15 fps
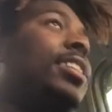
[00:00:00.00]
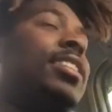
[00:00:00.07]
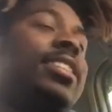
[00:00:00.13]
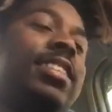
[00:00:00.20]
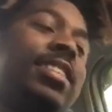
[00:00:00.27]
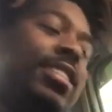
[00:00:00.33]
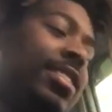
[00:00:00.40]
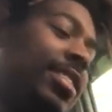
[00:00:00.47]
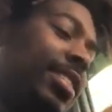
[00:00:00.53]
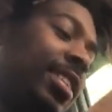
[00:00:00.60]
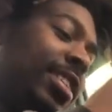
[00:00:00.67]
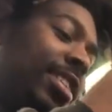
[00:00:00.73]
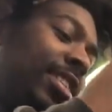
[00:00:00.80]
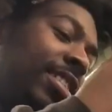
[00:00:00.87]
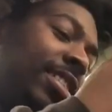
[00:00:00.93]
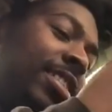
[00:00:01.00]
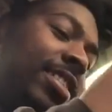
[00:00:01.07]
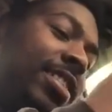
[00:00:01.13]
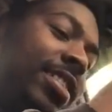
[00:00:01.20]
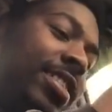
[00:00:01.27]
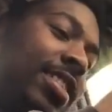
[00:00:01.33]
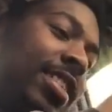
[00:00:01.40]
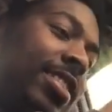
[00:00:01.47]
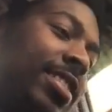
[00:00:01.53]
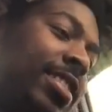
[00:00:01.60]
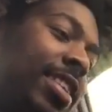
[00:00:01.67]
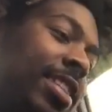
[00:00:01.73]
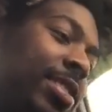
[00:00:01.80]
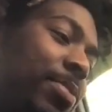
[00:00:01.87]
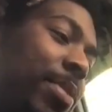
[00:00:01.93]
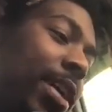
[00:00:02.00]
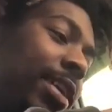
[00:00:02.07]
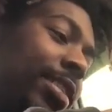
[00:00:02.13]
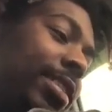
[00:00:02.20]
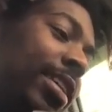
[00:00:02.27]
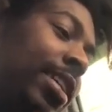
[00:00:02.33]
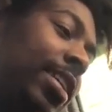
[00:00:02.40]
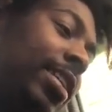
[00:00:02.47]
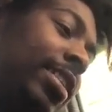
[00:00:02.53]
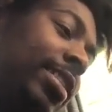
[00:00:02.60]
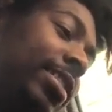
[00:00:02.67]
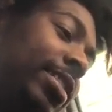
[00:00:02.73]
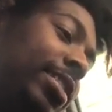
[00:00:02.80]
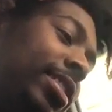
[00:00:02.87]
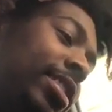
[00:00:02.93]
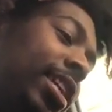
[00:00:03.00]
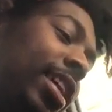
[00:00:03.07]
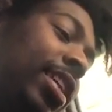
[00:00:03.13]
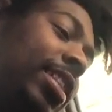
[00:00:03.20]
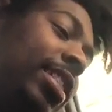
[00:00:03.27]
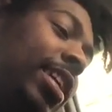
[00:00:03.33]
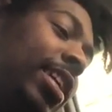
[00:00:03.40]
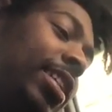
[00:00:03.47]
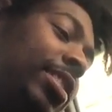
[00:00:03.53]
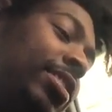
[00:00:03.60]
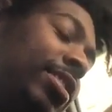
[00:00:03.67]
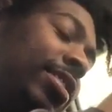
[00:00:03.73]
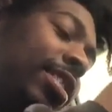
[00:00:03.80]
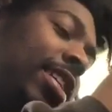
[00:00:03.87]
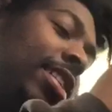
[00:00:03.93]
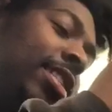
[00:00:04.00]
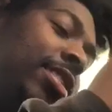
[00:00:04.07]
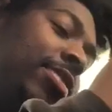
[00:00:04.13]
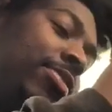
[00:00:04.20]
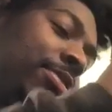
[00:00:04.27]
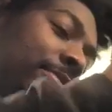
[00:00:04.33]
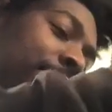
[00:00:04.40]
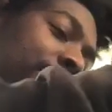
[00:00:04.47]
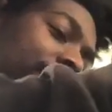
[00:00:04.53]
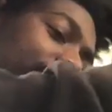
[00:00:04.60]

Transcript: This isn't good. That's a bad sign. Shiny things are not good for me.